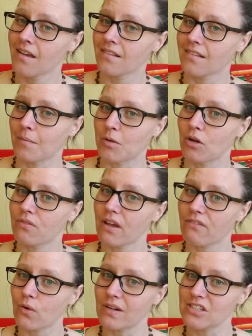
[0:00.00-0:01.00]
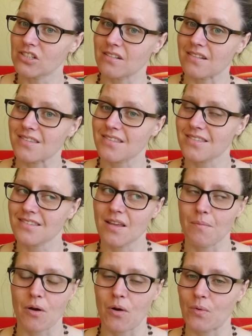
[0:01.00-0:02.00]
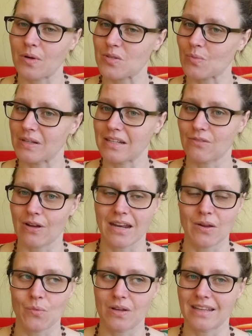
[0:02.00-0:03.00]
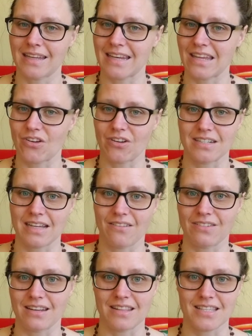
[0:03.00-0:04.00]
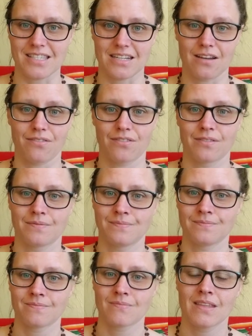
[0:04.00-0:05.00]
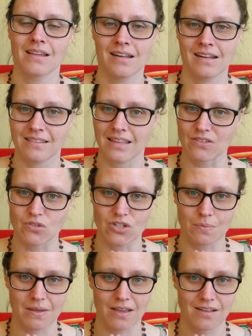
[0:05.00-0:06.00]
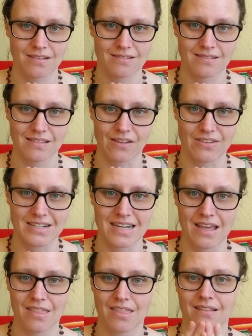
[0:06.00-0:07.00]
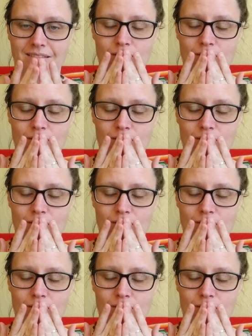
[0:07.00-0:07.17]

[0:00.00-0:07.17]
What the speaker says: Let me know if you have questions. I'm always ready and willing and eager to dive into this stuff. Thanks for jumping on. Love you to death.